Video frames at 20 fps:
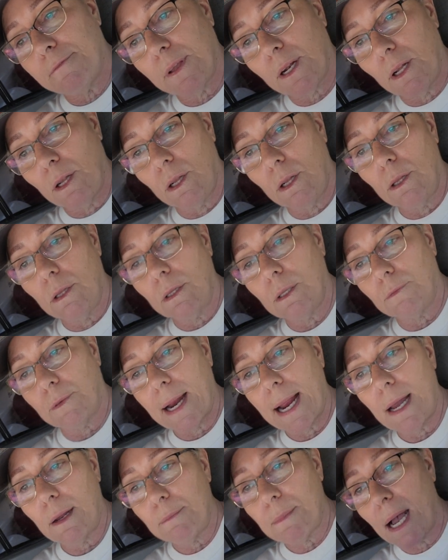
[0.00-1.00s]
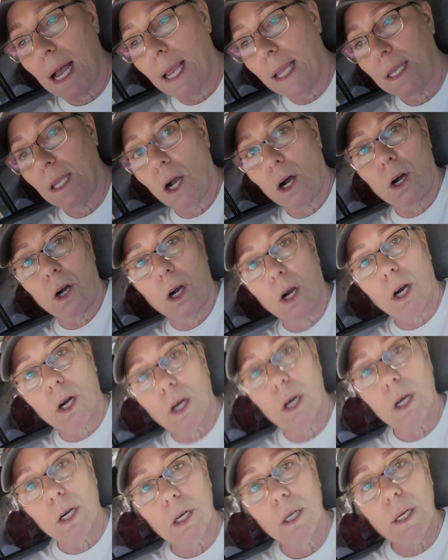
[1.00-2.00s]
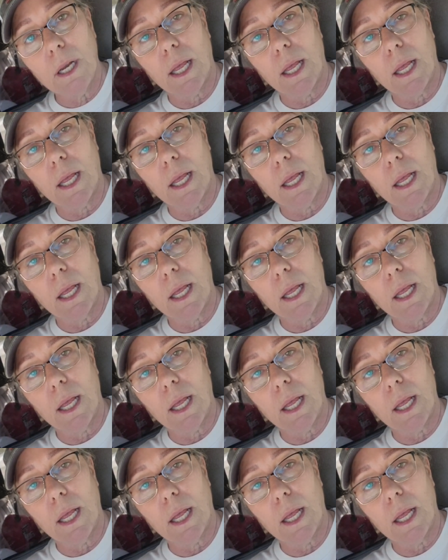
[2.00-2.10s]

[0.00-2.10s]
fiddle around my yard.